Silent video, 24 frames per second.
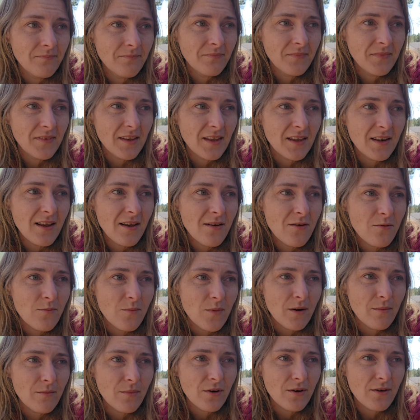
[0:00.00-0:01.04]
Then I
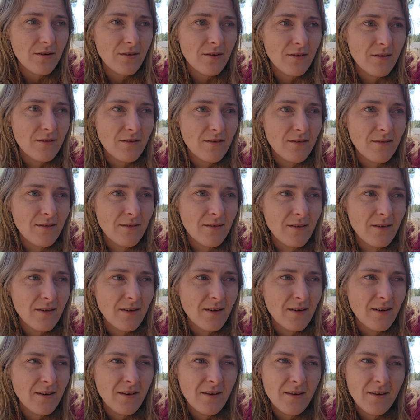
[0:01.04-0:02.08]
remembered
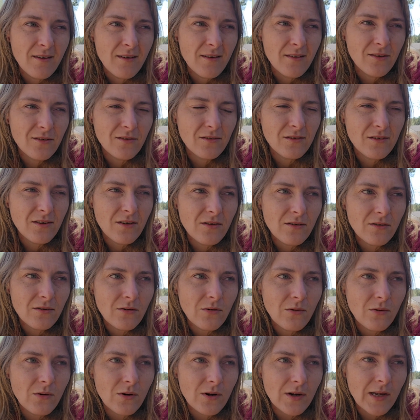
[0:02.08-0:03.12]
there's another
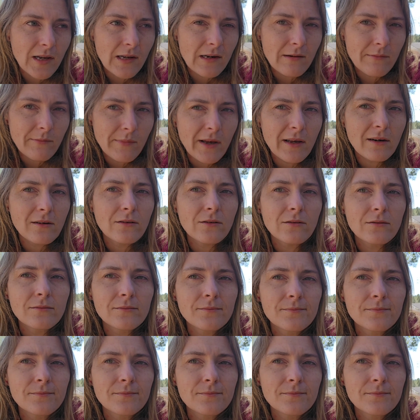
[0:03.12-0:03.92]
corrugated metal.